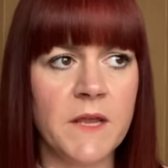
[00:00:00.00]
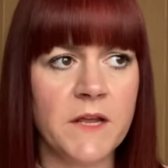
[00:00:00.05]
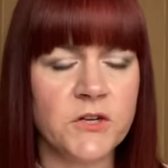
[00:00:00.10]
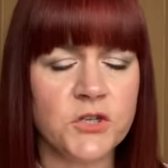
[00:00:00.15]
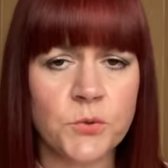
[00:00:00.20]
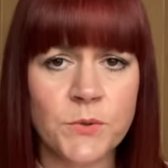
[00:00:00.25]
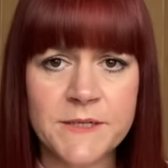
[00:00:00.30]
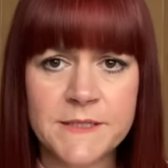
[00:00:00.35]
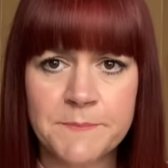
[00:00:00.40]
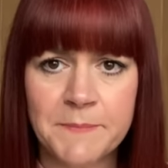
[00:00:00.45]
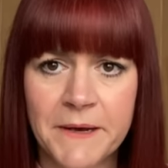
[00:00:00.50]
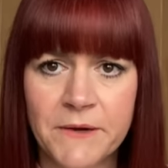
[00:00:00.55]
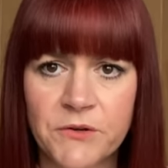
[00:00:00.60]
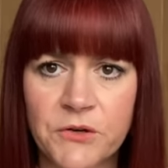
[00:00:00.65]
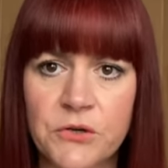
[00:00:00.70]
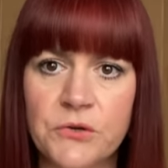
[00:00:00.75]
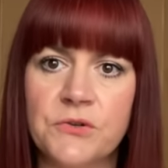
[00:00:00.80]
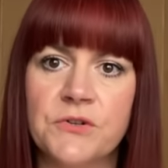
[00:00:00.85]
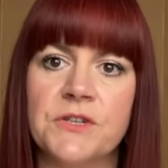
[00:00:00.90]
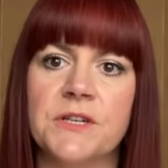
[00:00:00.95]
£20
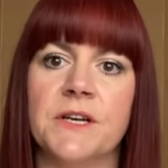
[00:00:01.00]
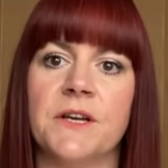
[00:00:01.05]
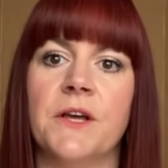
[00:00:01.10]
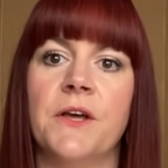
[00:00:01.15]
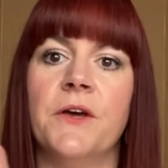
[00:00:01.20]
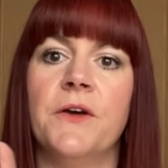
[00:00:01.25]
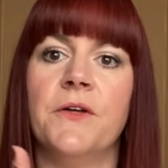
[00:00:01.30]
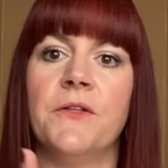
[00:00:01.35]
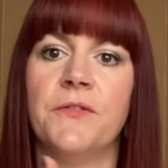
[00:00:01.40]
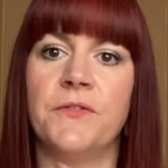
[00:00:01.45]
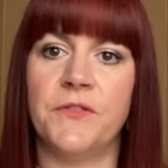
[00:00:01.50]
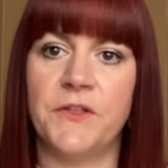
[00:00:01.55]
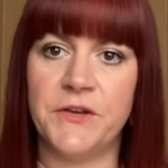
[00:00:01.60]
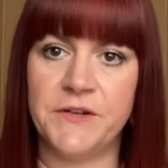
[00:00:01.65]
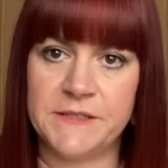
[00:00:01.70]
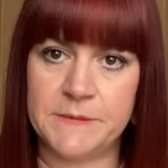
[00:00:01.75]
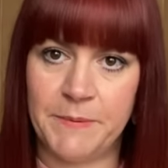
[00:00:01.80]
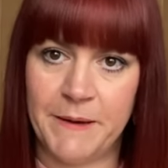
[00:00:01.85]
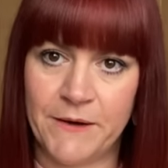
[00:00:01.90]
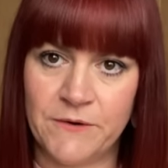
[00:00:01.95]
and under,
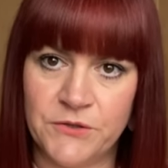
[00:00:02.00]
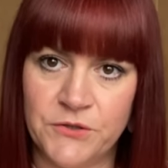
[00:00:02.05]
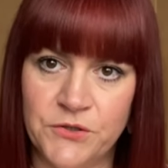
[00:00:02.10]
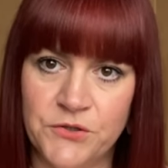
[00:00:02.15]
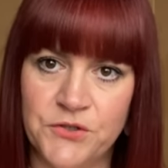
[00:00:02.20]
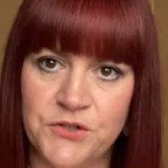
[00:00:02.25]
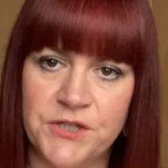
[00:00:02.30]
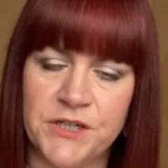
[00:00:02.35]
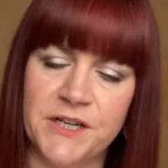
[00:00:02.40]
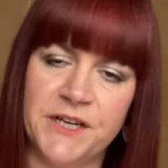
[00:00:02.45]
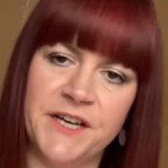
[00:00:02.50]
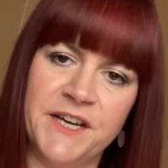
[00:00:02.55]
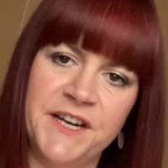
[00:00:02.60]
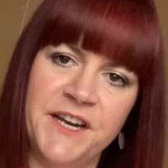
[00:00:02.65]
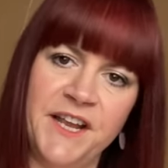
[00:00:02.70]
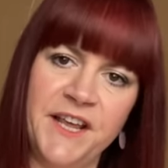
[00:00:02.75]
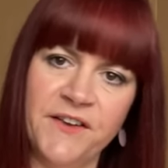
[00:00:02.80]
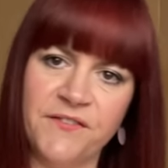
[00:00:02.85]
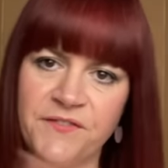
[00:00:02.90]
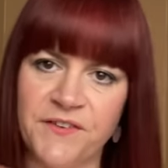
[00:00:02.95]
£30 and under, and
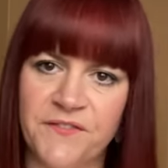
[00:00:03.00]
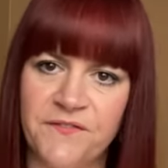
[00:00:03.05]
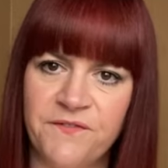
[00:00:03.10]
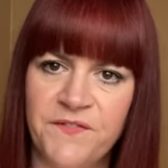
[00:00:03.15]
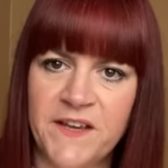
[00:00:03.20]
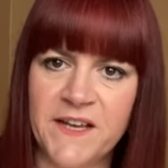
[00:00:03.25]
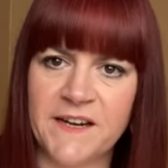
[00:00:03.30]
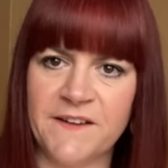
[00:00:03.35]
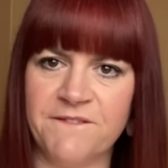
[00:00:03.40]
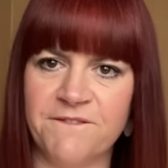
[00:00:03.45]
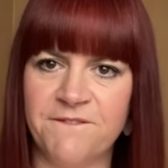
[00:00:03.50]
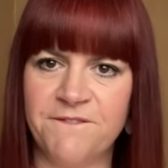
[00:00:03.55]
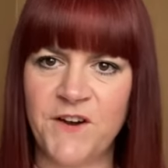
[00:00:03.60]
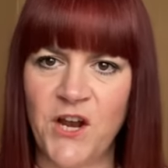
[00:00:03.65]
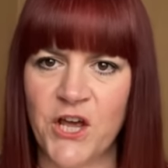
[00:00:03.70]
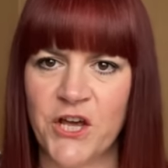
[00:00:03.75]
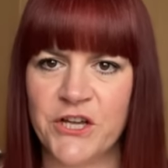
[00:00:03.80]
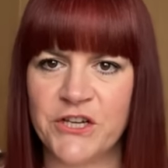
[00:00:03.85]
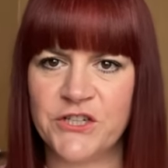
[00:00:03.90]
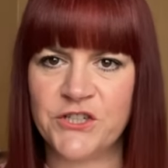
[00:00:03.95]
if you're feeling
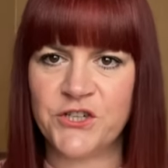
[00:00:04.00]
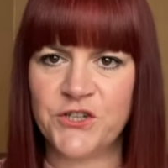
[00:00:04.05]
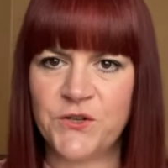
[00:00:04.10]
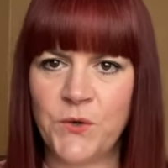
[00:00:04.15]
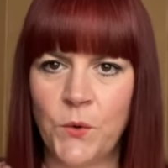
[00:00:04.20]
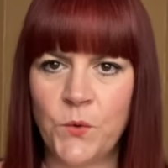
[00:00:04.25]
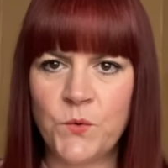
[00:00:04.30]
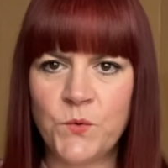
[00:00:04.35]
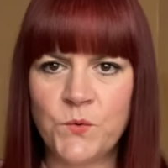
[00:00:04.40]
flush,